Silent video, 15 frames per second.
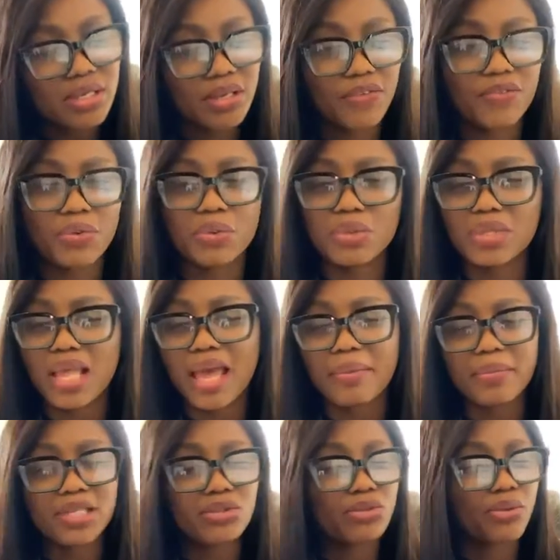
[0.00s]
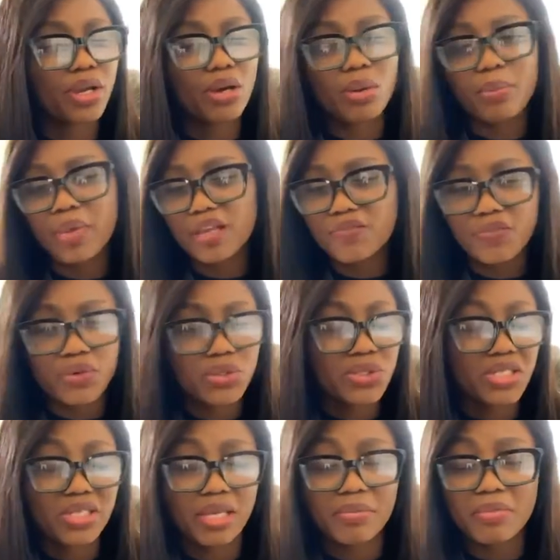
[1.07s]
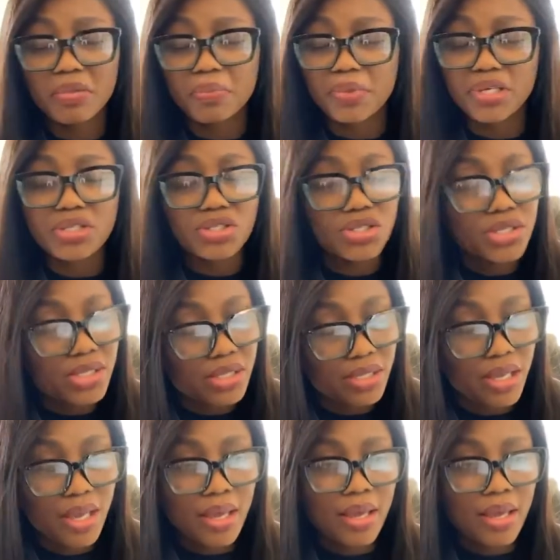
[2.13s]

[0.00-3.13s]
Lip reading: If you would like me to recommend for you, send me pictures.